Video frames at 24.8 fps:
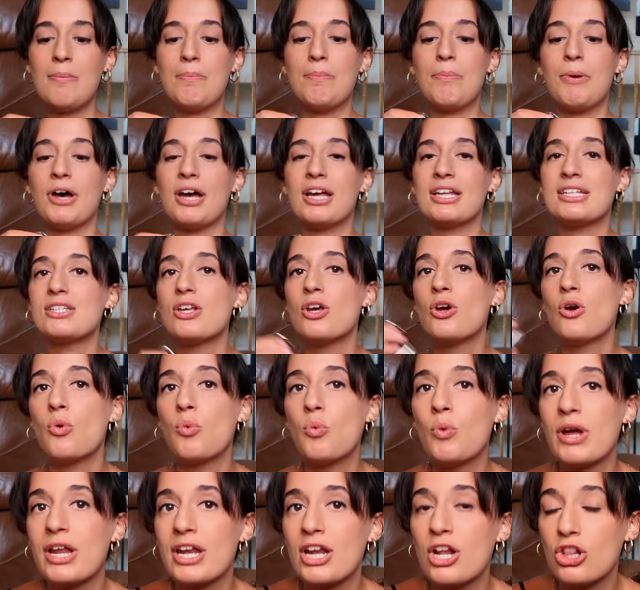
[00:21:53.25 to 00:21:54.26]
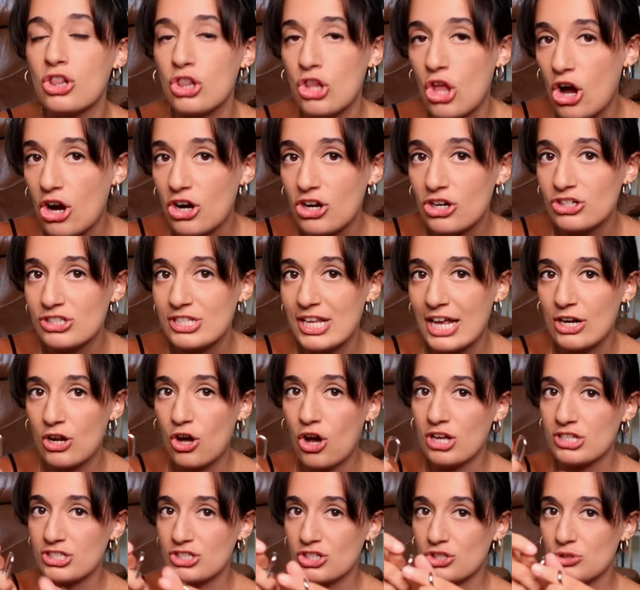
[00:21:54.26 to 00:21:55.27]
but when lockers at
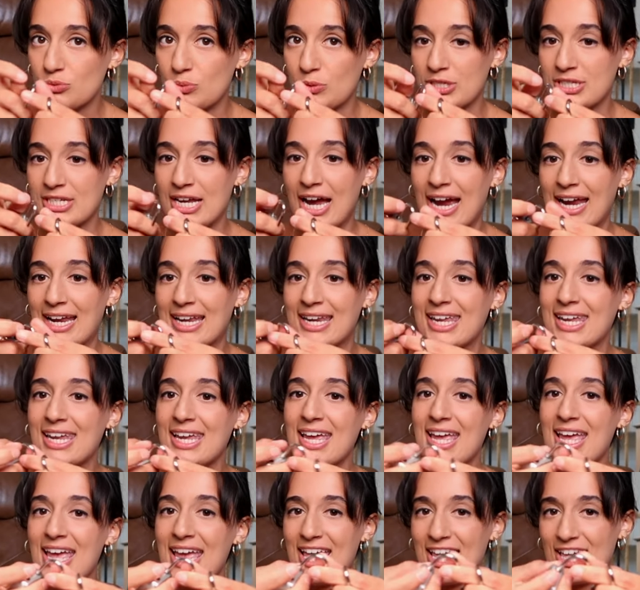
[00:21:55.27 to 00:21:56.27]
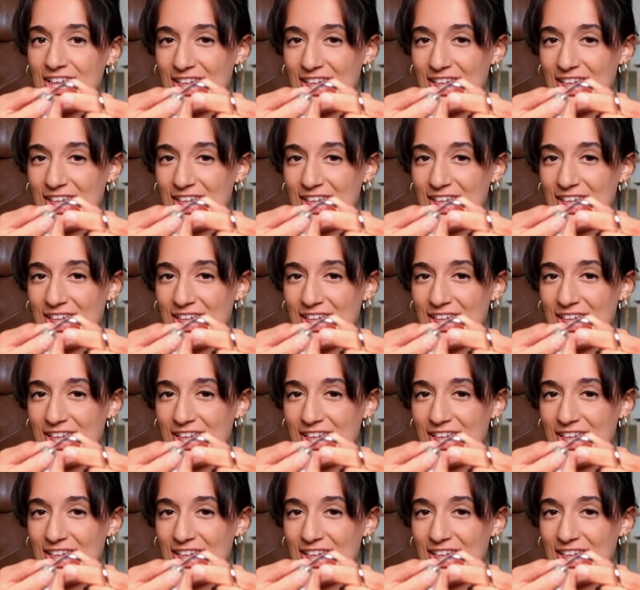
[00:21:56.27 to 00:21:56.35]
hostels were tiny,